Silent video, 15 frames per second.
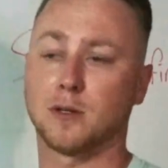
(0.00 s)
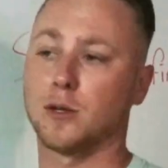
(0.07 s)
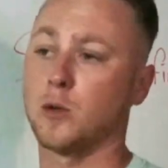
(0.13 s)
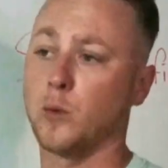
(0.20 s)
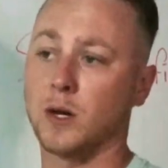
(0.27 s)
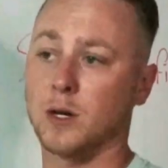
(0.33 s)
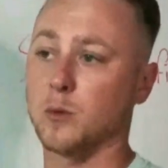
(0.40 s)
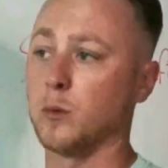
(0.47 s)

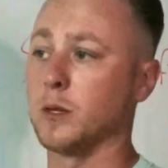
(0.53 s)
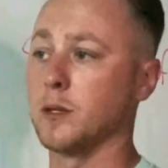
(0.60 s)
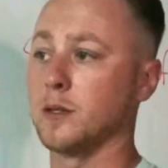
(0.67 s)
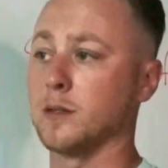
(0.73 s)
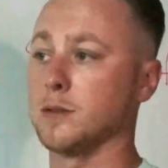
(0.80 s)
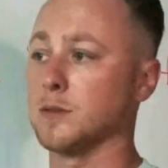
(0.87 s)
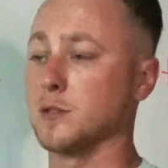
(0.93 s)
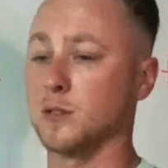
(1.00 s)
no equity,
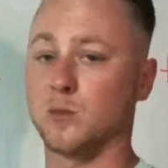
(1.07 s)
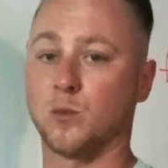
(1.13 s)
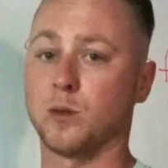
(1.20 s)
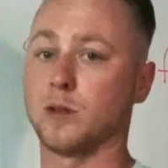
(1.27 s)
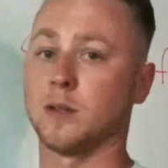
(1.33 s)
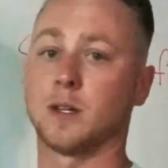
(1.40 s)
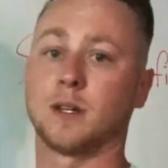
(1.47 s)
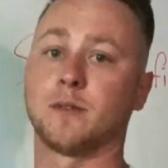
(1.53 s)
and they're just
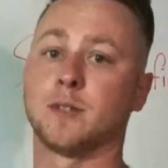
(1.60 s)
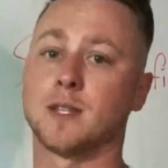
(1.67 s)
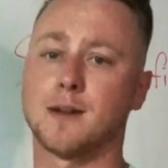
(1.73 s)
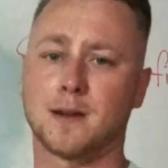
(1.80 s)
willing to give you the